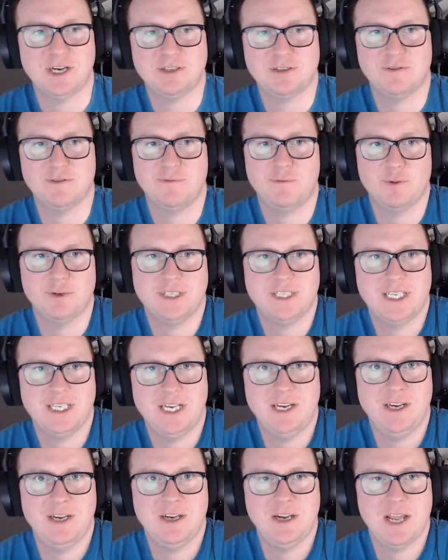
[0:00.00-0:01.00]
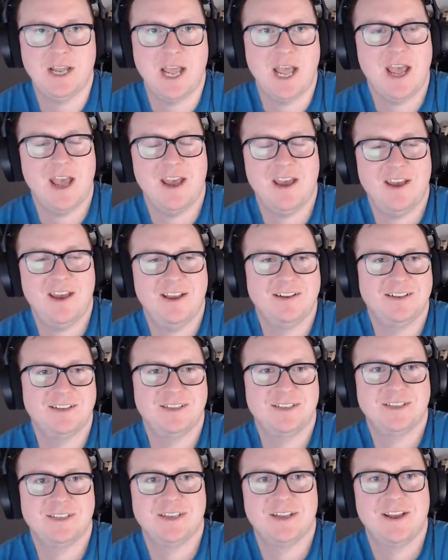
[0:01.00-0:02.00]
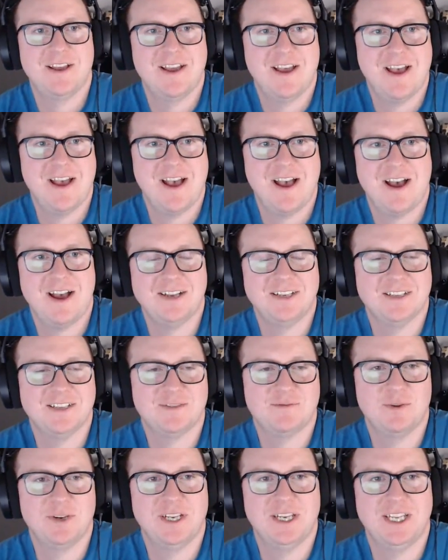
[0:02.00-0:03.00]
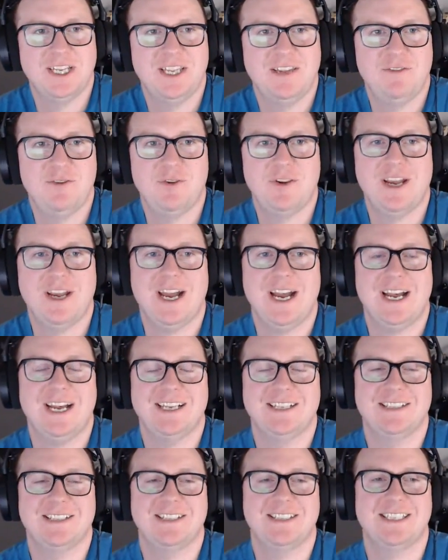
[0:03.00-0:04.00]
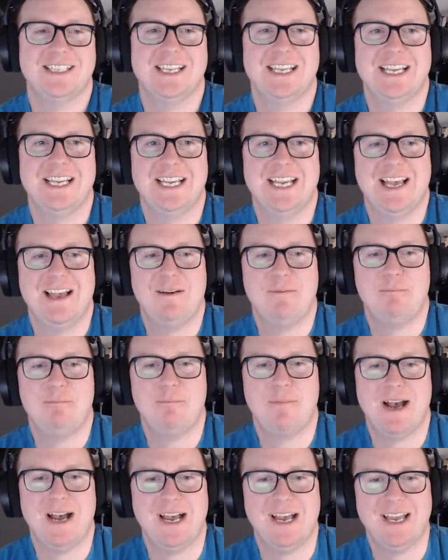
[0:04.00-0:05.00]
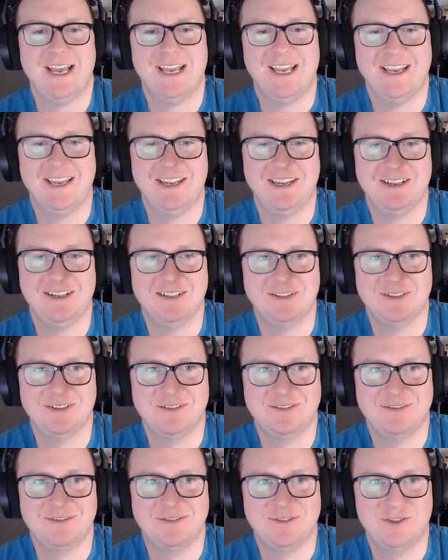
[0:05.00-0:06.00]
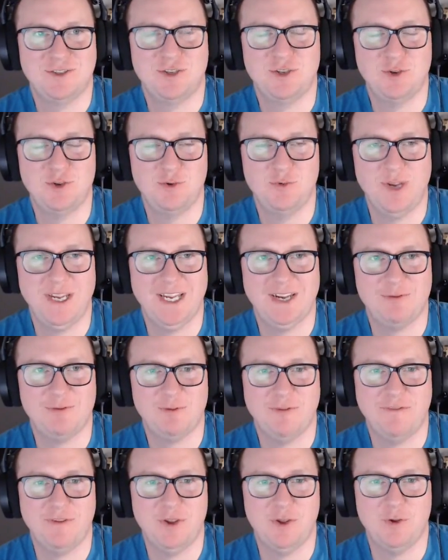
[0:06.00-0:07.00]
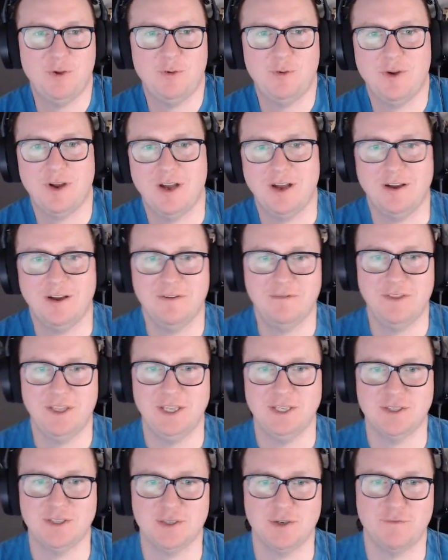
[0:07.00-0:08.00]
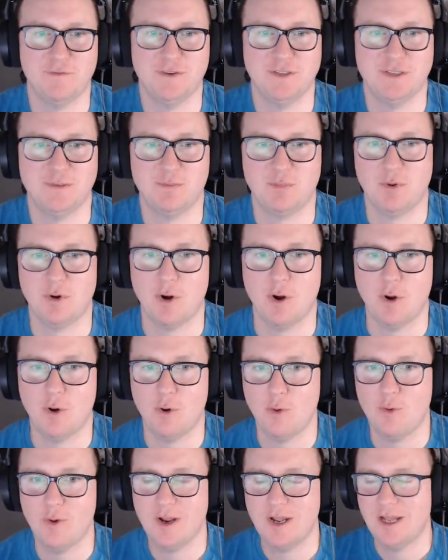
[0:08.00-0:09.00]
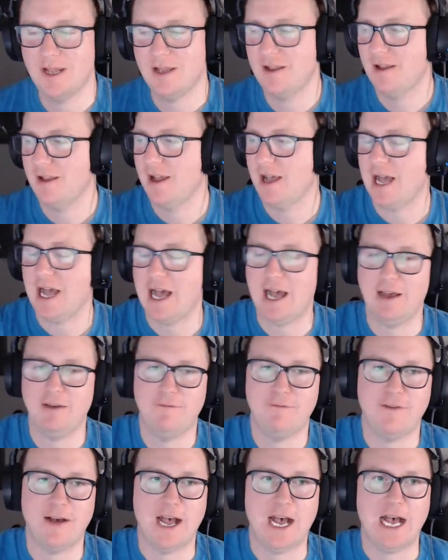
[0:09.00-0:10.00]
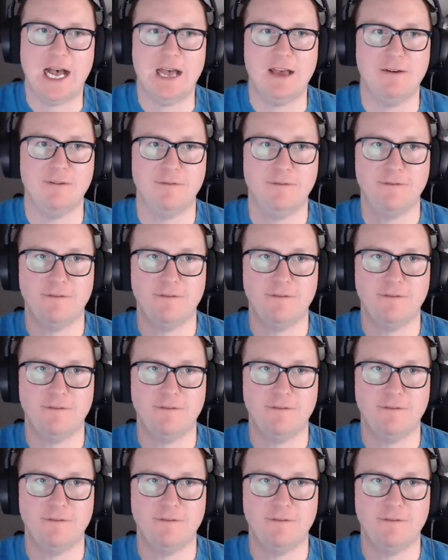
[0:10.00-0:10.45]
14, and I just wanted to give you guys my 2-week review of the Surface Pro i5